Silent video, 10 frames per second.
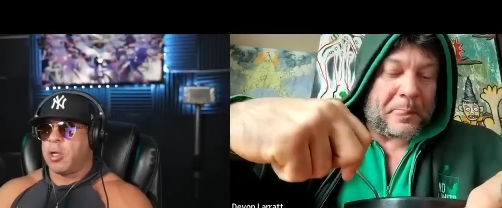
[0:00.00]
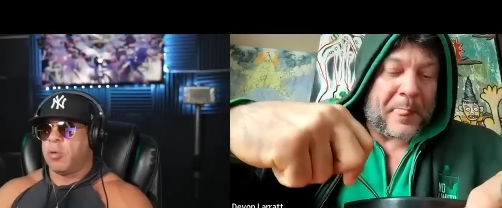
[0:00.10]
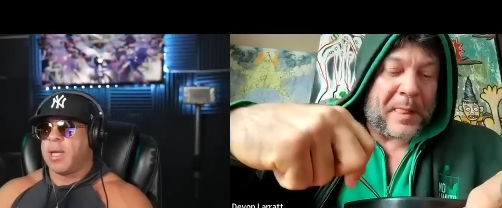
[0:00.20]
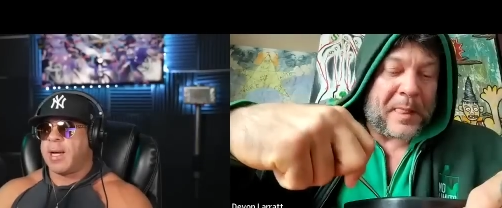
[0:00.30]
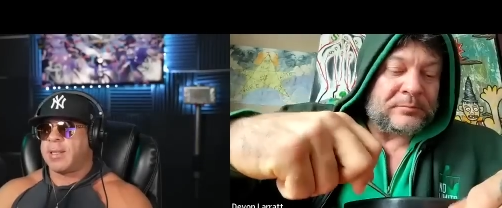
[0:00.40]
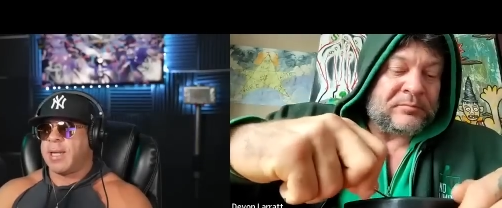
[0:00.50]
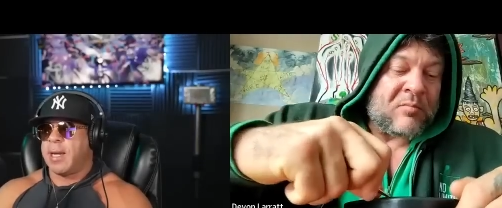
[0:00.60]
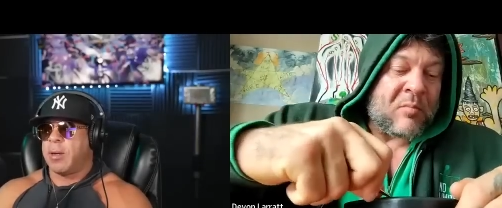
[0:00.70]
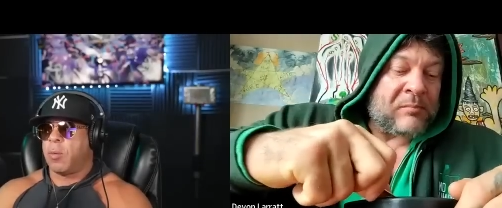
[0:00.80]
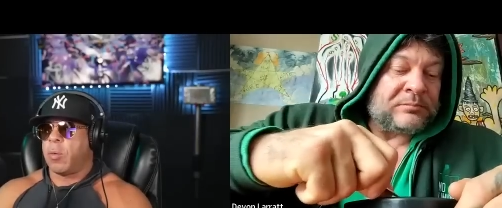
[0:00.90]
Speaker 1: locked
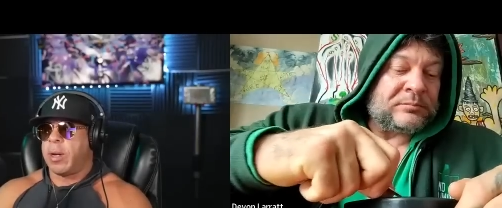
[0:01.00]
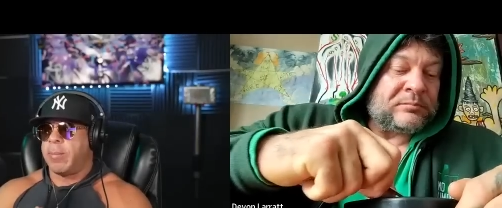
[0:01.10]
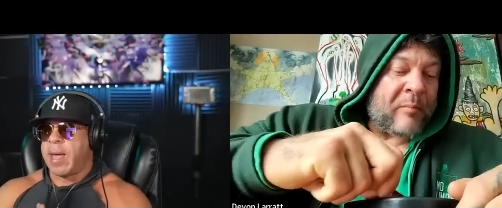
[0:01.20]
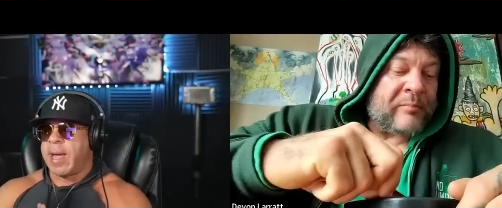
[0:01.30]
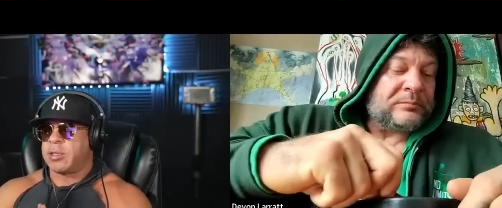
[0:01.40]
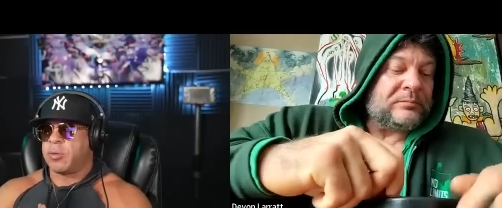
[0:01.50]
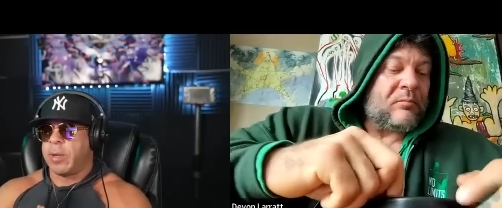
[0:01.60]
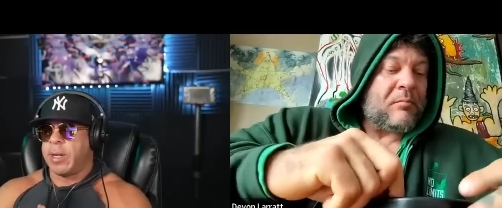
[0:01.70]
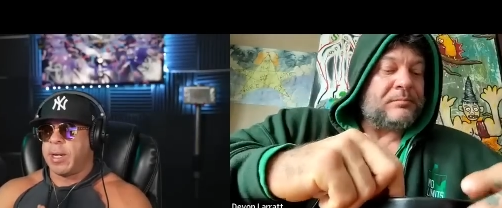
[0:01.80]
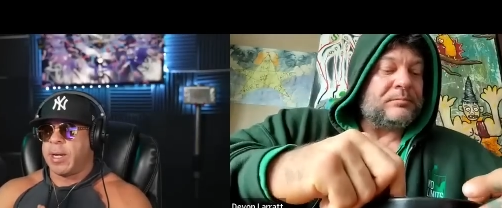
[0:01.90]
in with a match
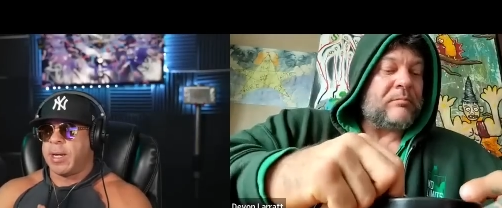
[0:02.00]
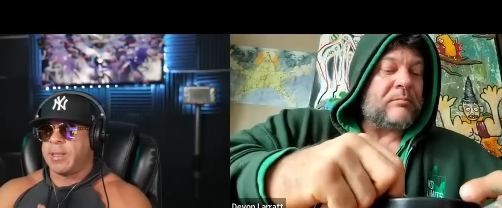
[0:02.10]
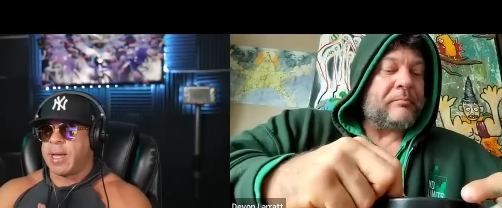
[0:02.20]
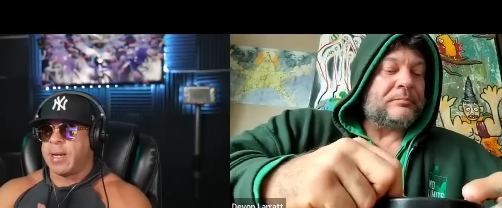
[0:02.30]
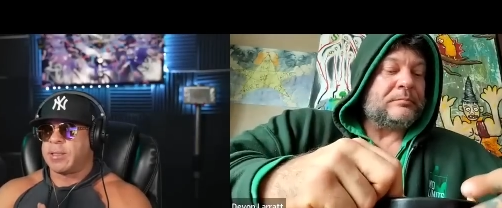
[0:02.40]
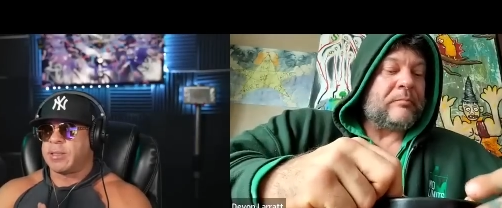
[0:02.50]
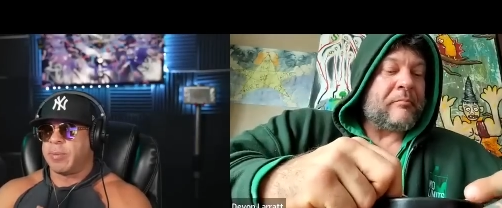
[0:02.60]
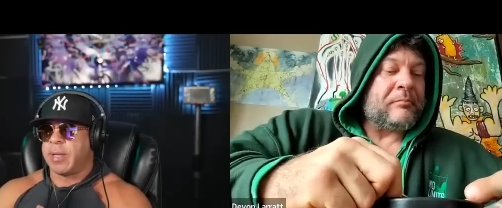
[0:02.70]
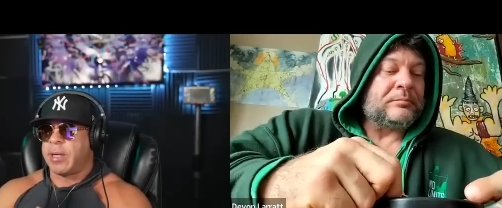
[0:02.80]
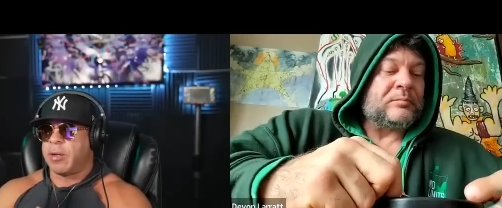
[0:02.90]
with uh, Denis
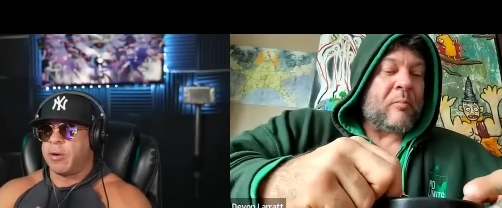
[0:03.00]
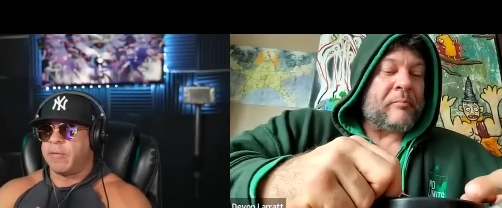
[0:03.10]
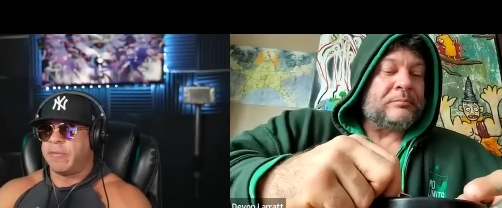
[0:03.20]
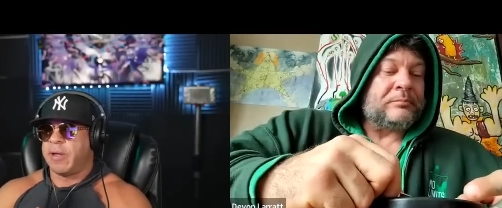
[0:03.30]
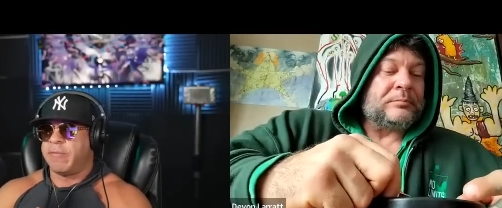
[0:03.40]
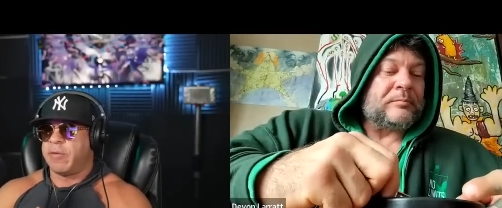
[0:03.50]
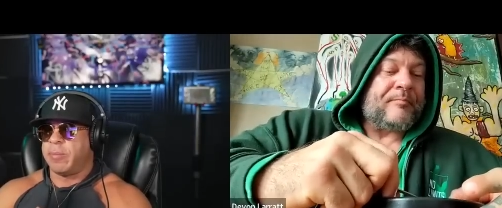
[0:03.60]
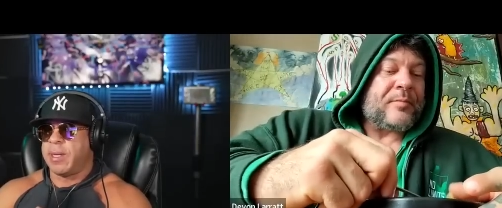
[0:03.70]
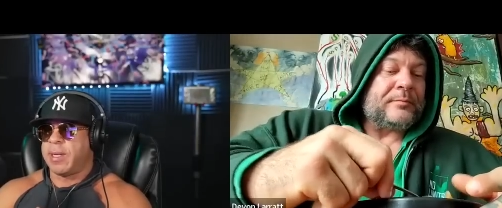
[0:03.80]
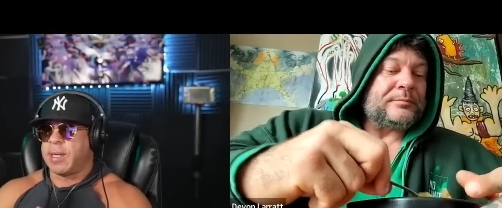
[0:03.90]
Cyplenkov if you
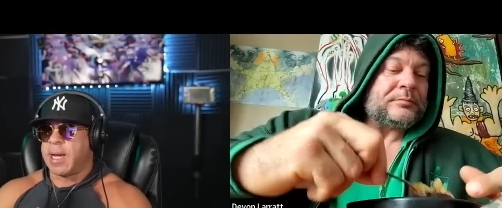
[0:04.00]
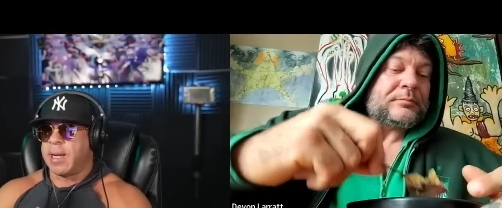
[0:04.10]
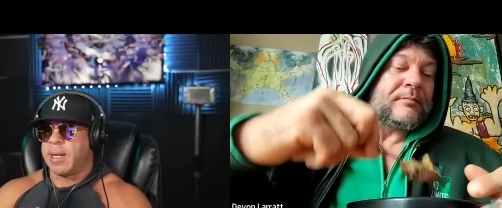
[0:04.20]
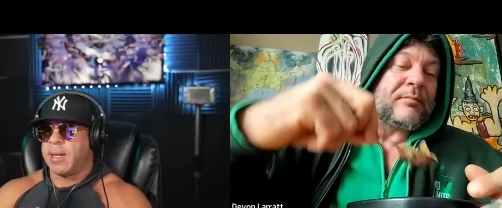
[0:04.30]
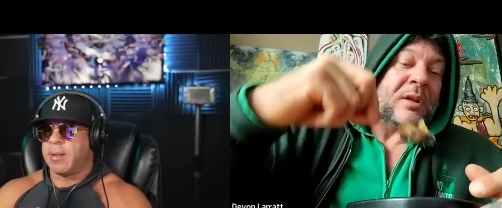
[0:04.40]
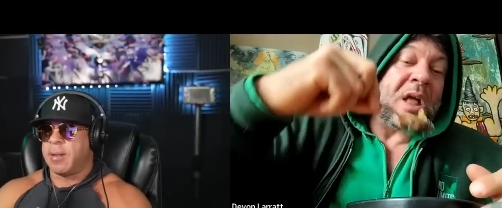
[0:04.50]
beat Genadi.